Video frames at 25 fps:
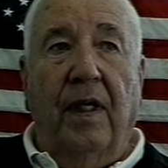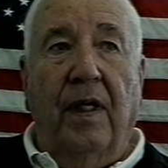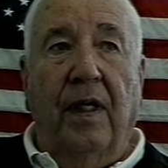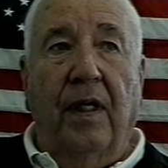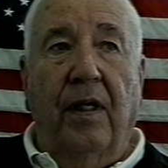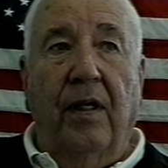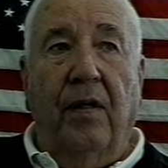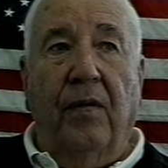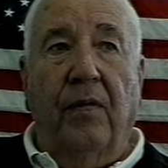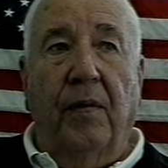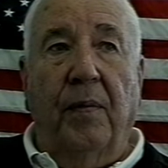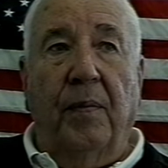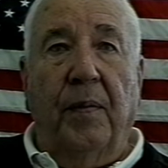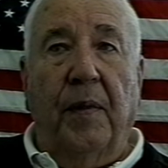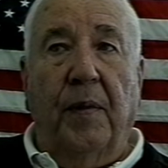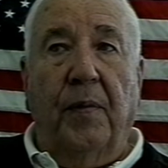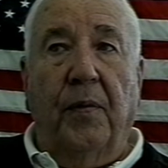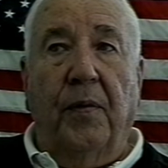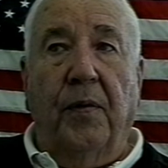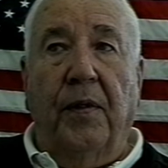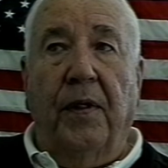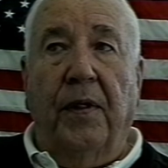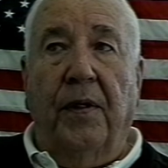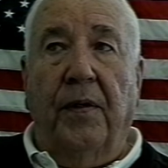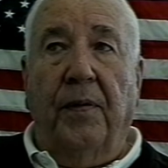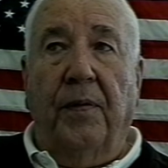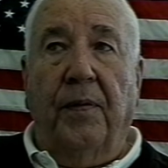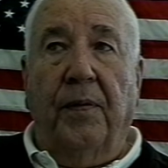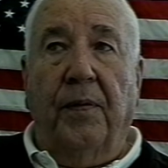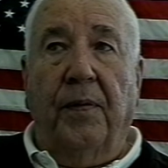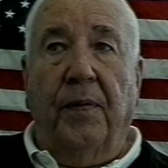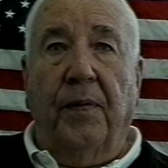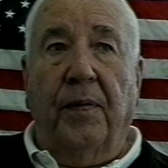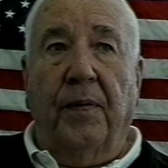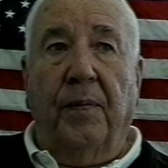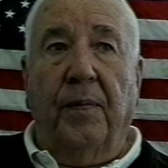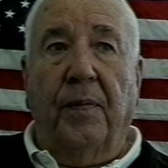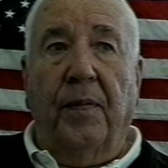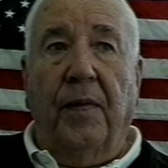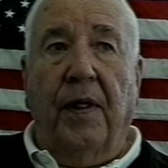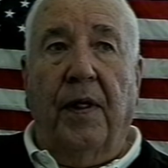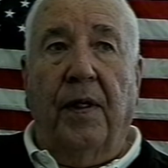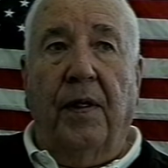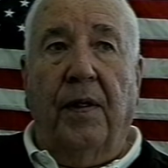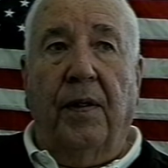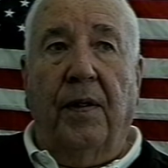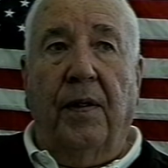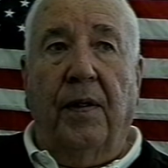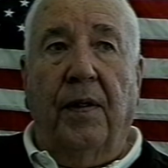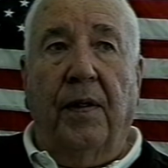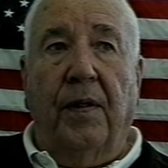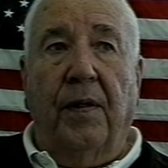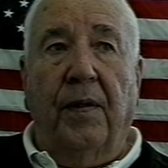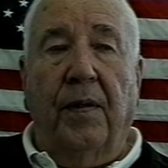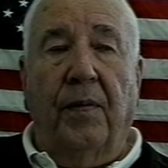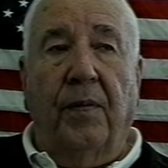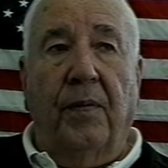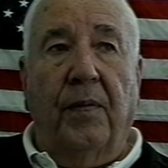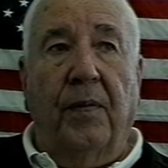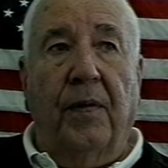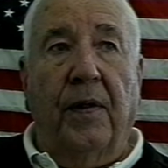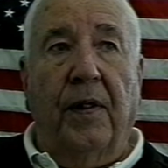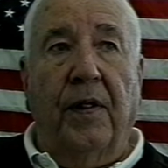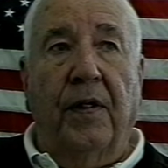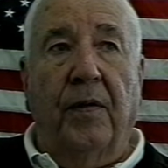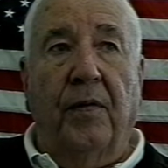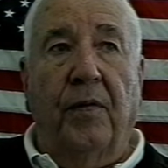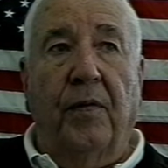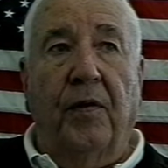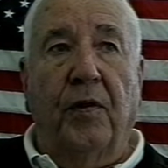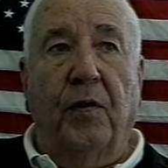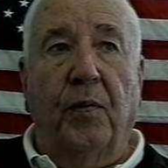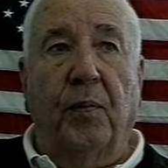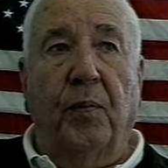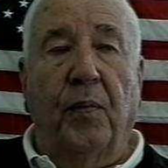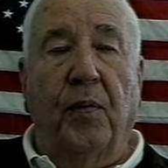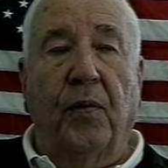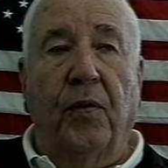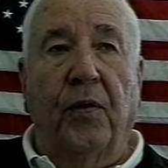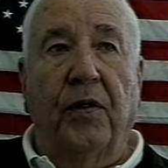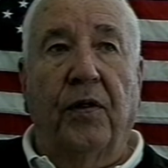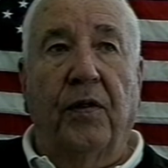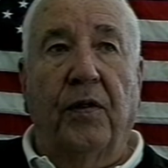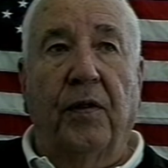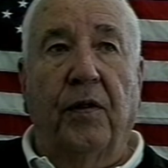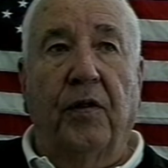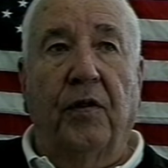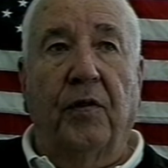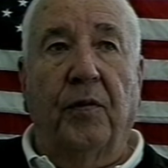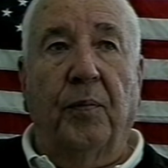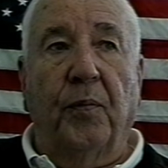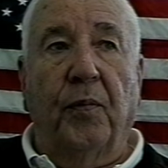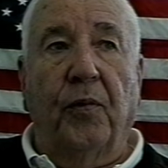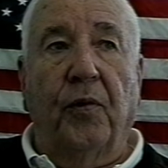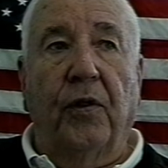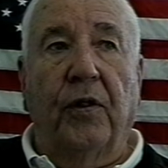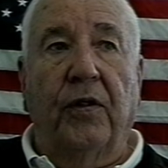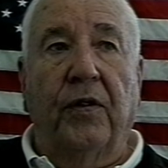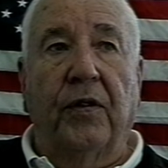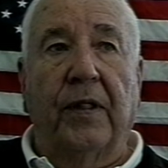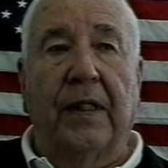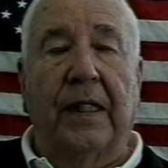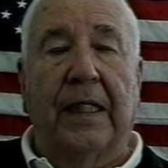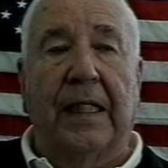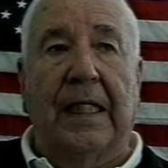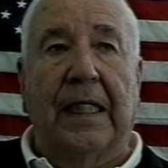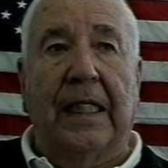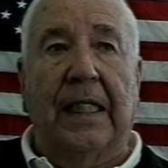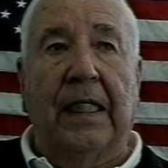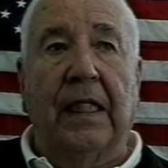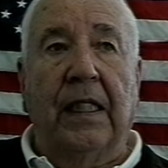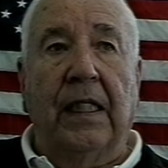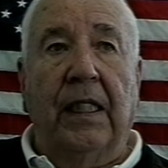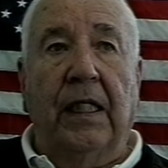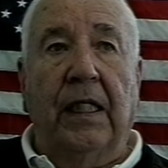I don't remember whether uh, whether there were sports sports or not,